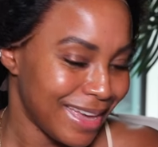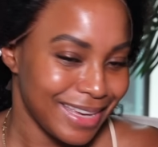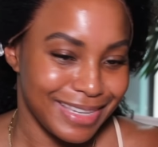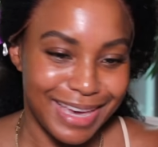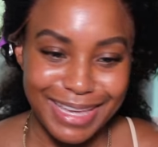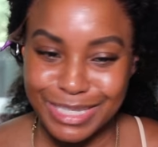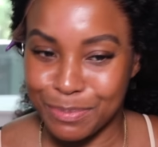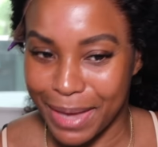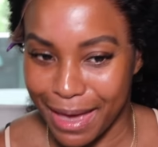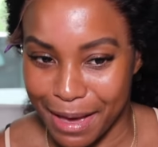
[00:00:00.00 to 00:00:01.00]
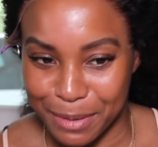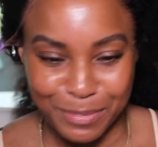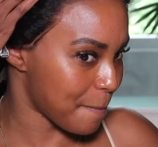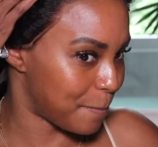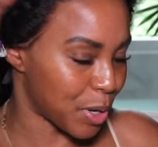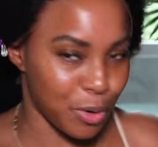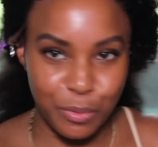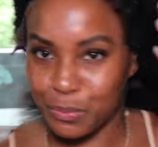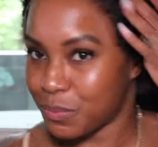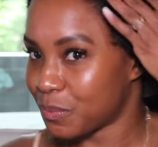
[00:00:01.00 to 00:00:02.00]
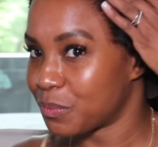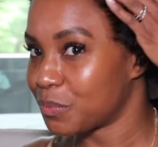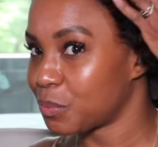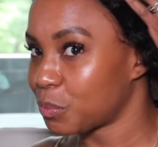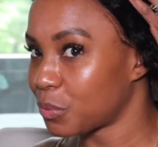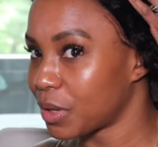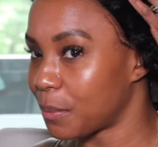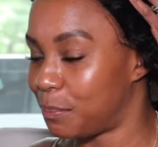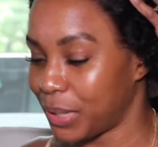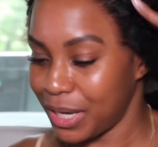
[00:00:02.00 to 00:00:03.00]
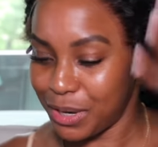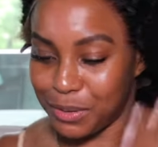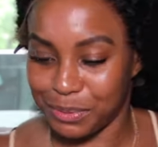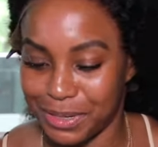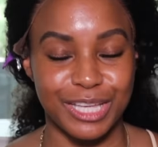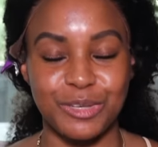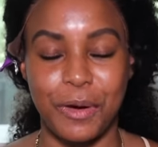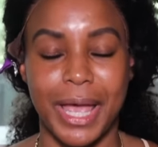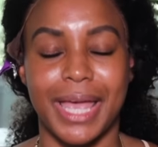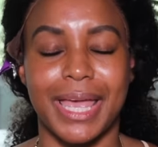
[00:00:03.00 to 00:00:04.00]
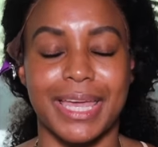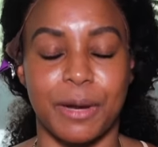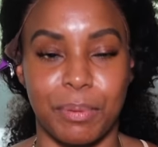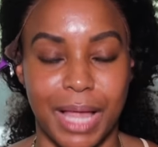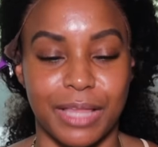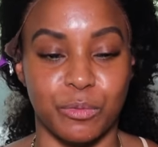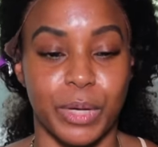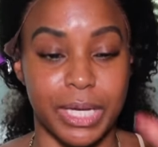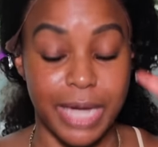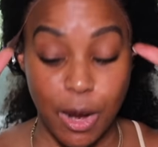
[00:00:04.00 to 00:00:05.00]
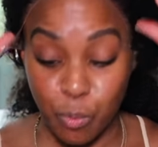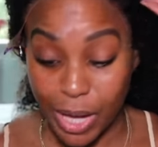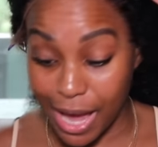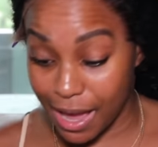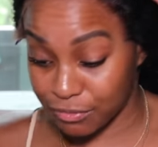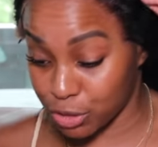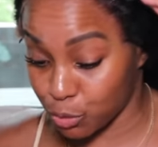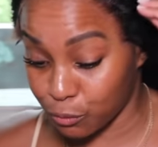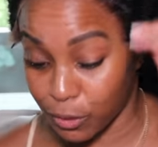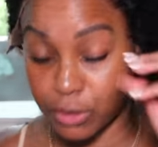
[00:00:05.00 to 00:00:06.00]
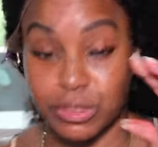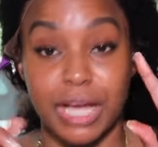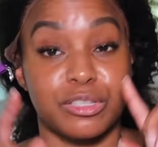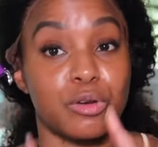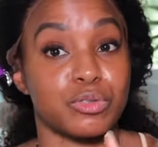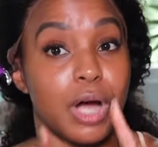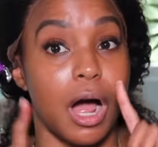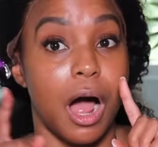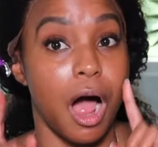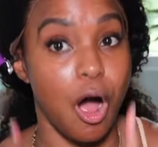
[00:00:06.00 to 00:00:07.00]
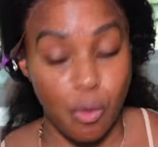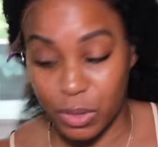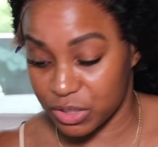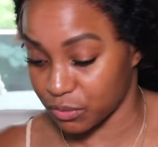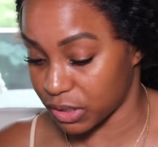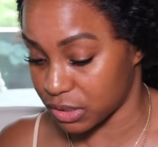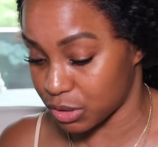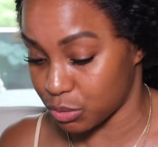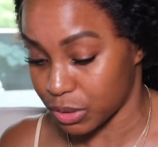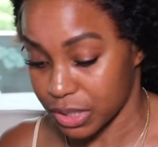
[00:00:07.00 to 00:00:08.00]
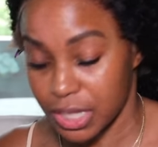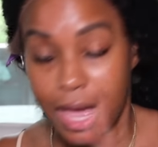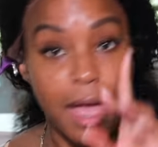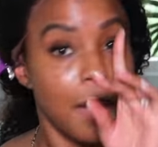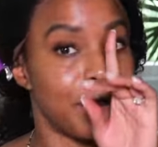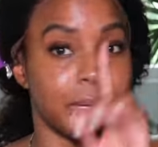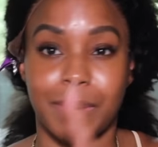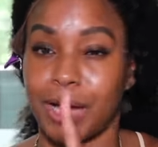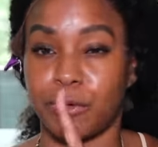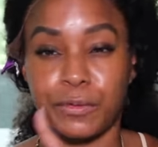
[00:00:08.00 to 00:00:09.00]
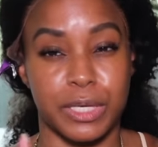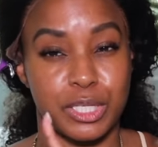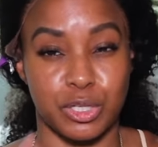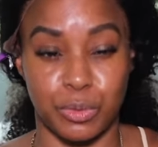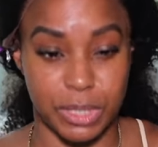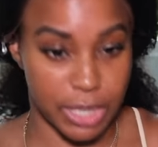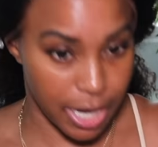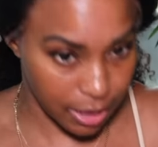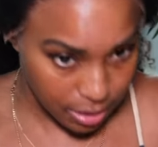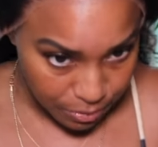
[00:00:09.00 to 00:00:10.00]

Yes, ma'am. Boom. Bam. Let's go ahead and apply the wig. Now, what I have to do first, I told y'all I always forget to do this, but I'm not going to forget to do it today.